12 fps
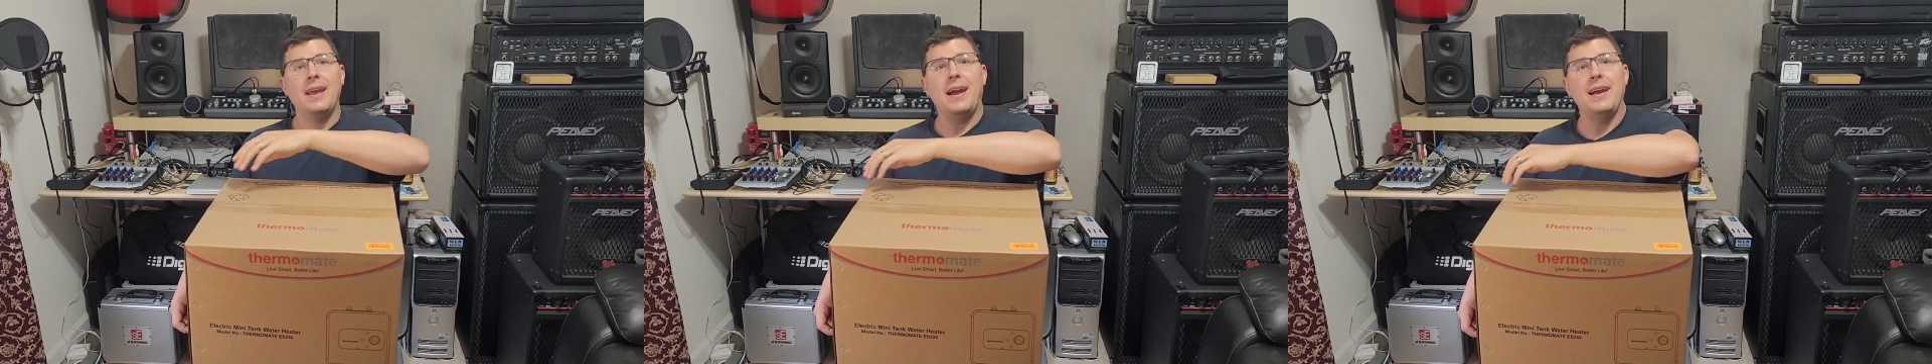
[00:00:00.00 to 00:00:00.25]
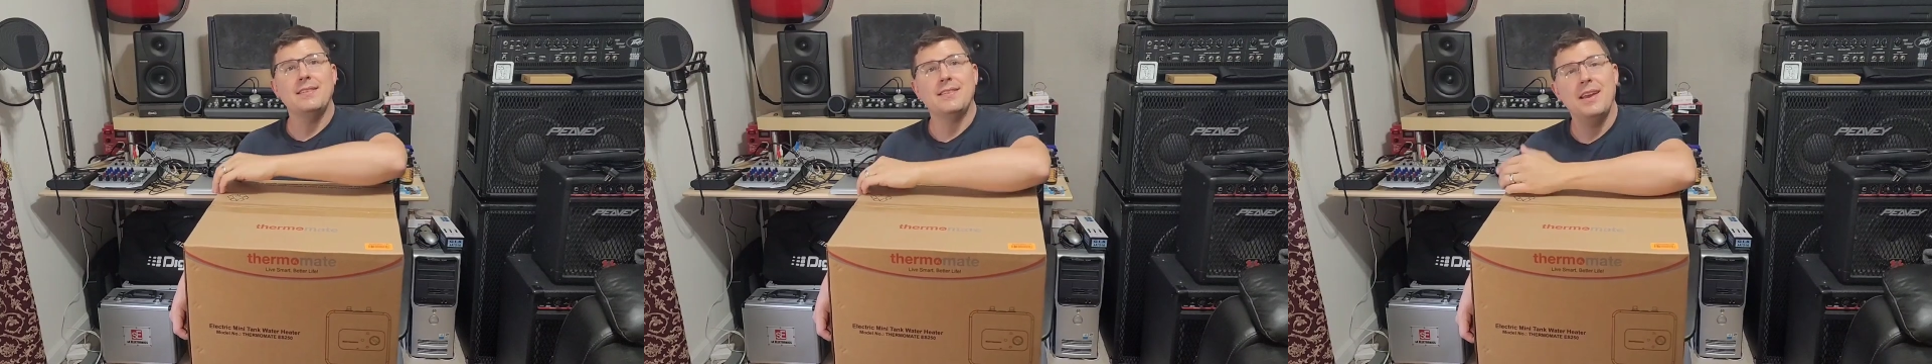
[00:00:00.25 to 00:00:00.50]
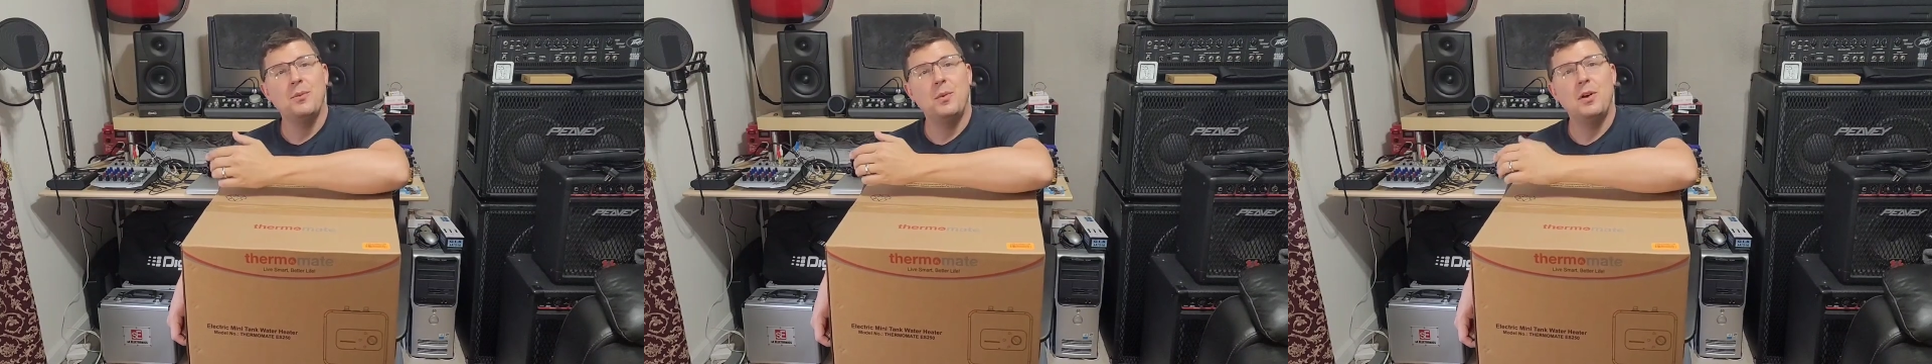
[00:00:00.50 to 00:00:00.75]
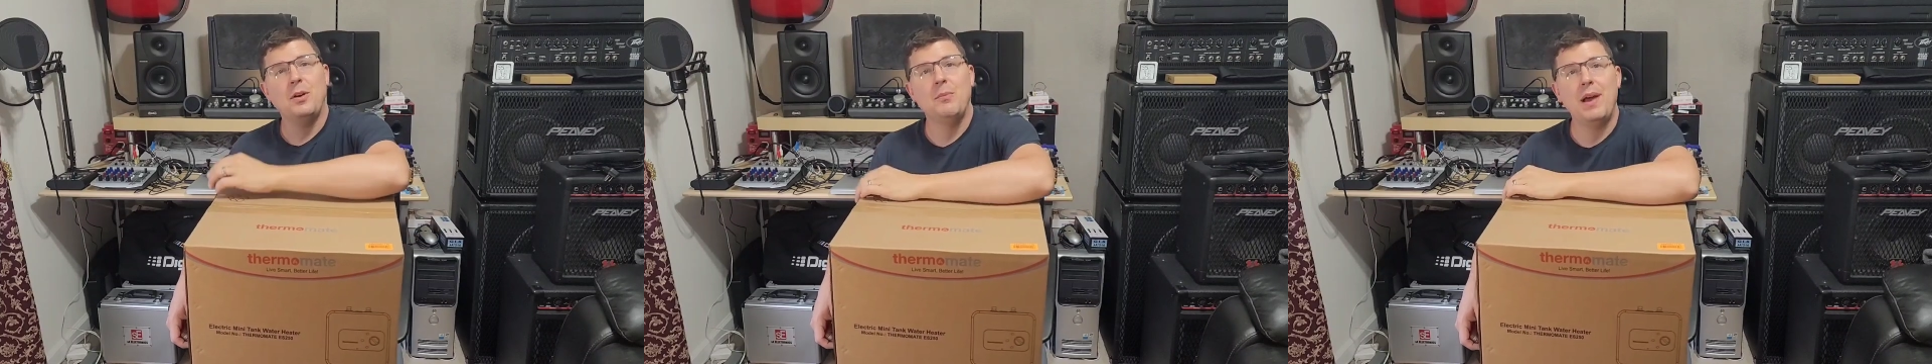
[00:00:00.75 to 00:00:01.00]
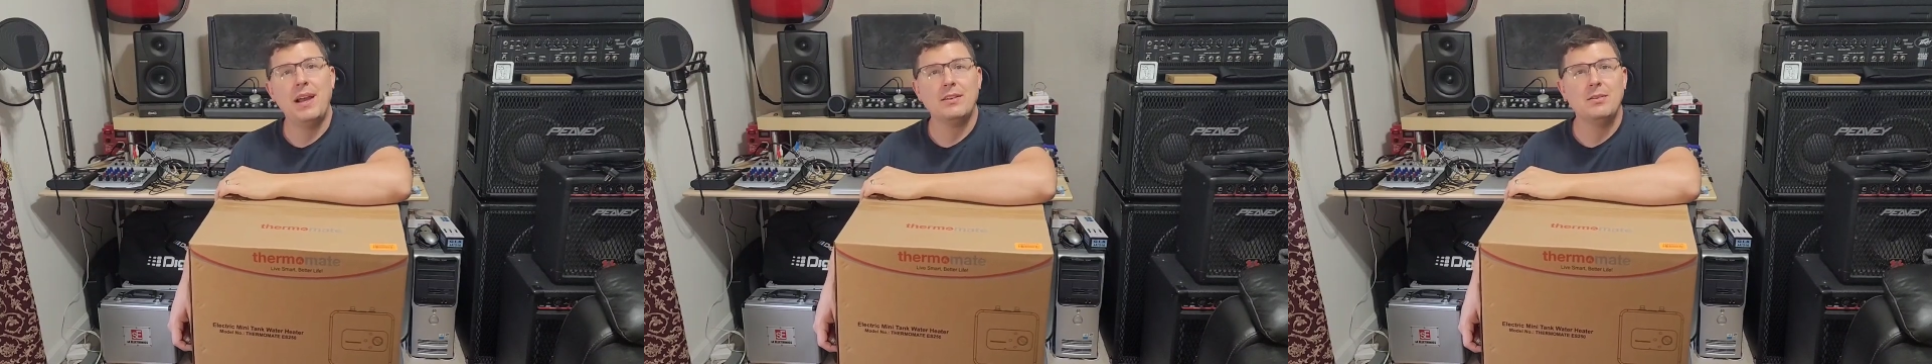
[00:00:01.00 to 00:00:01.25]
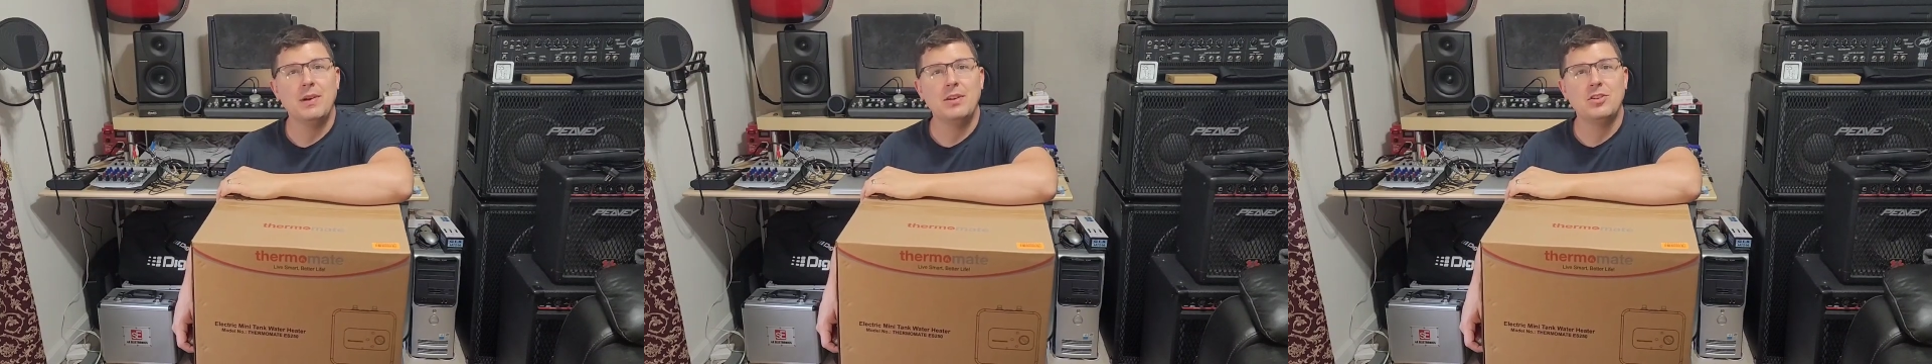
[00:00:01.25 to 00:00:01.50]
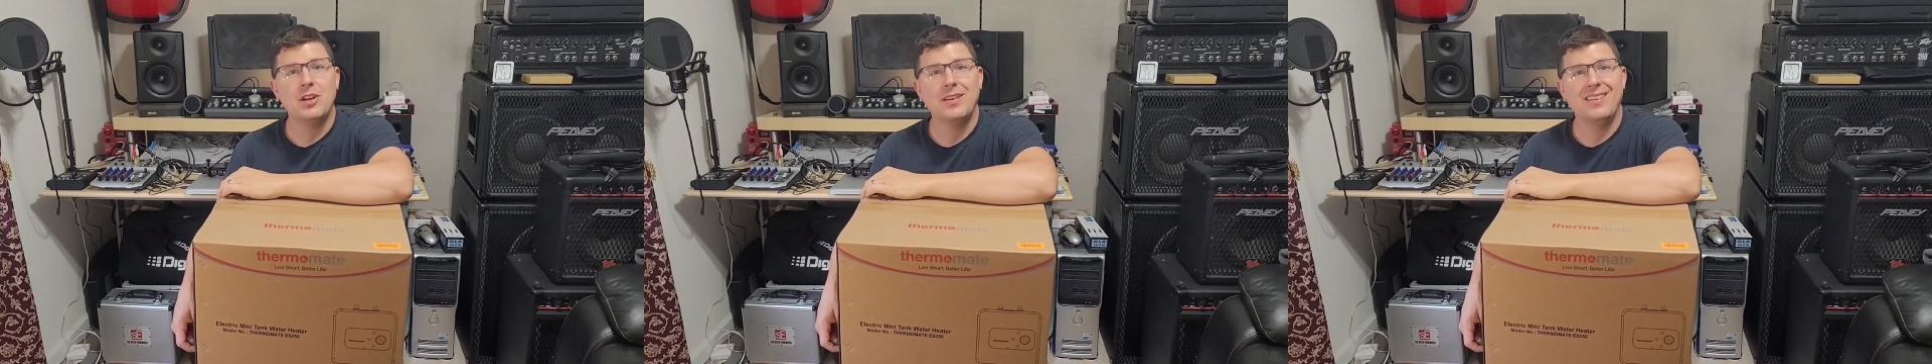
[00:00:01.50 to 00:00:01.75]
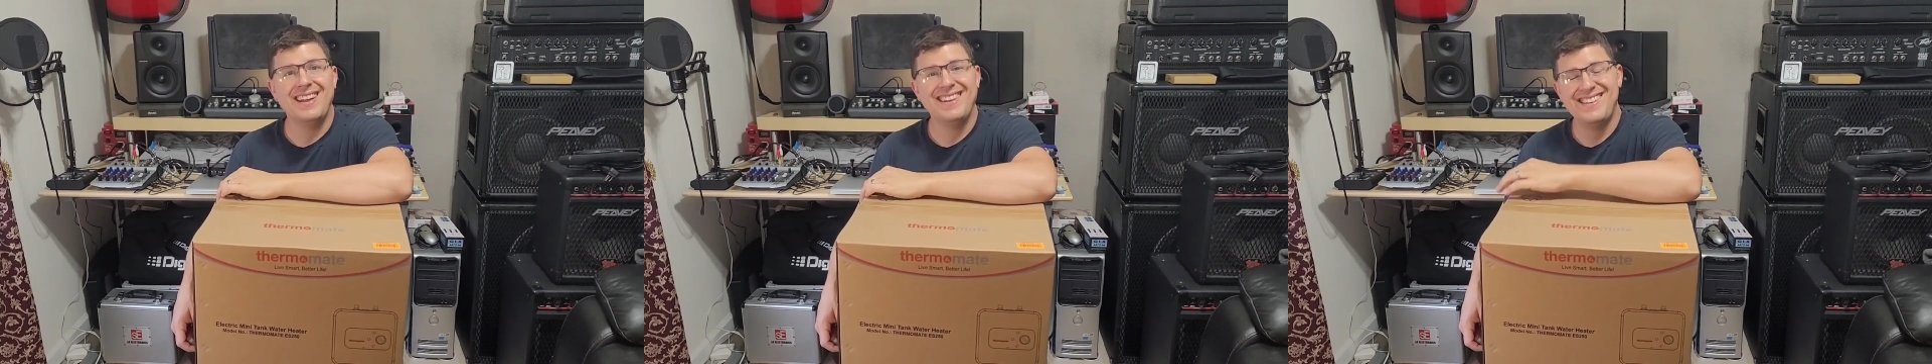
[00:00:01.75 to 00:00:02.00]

Hey guys, and welcome back to my channel.